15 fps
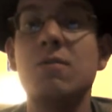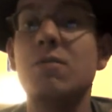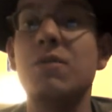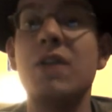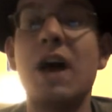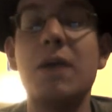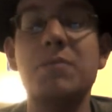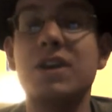
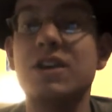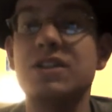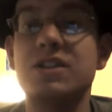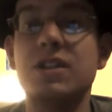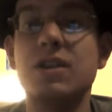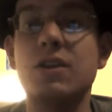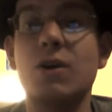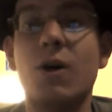not
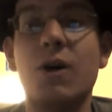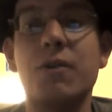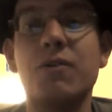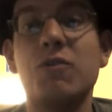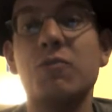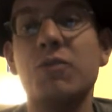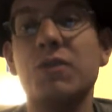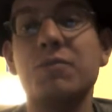because of the
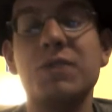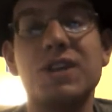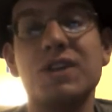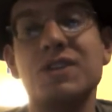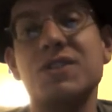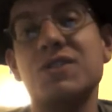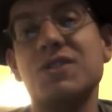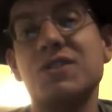author, but
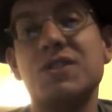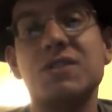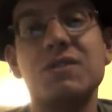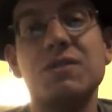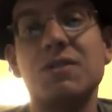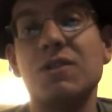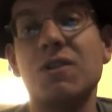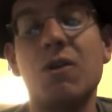
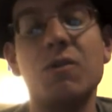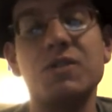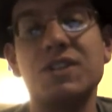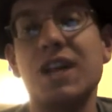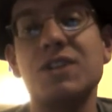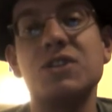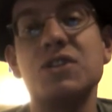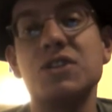because you know it's
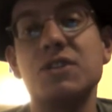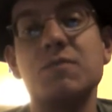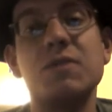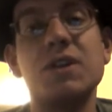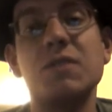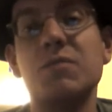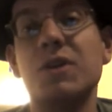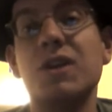not just
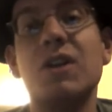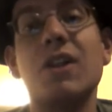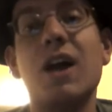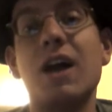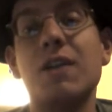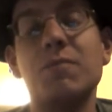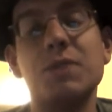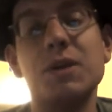me, but a
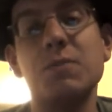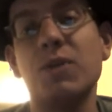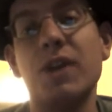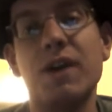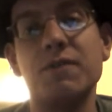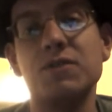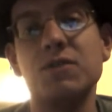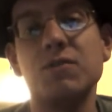lot of people
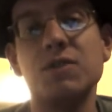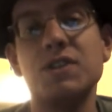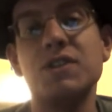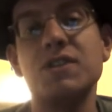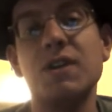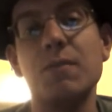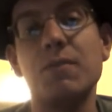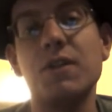have to read
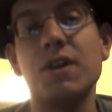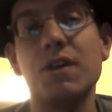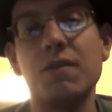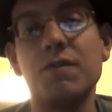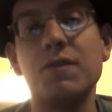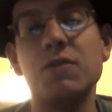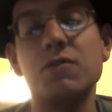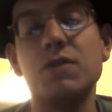something
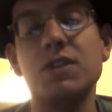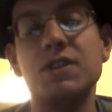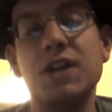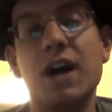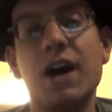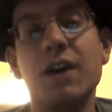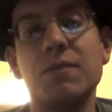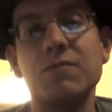a few
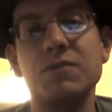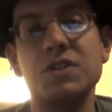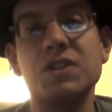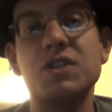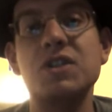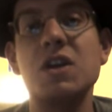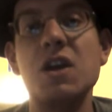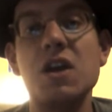
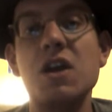times,